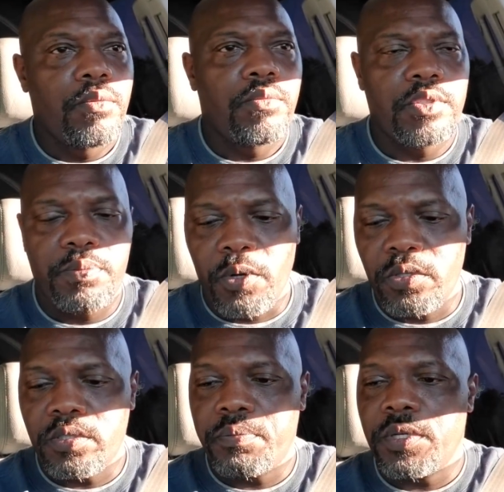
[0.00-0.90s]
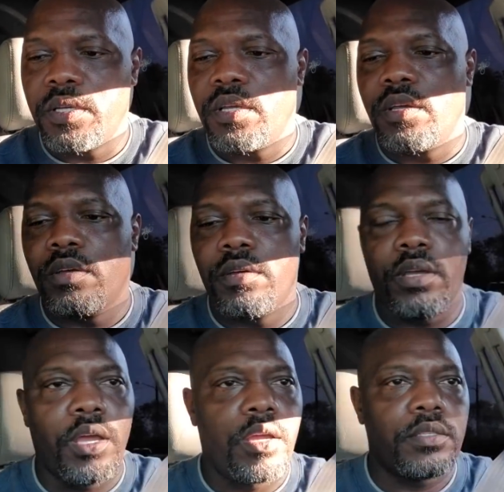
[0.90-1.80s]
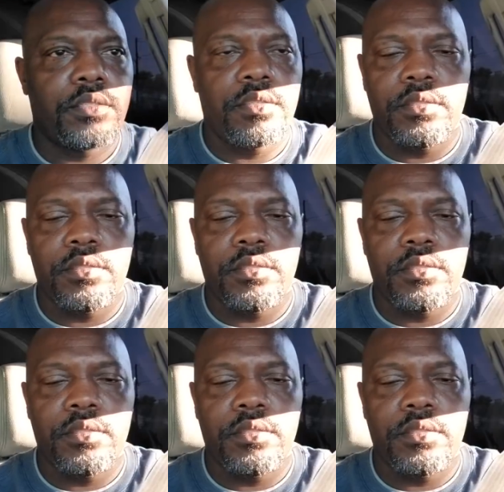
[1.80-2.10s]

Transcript: We're supposed to be here at...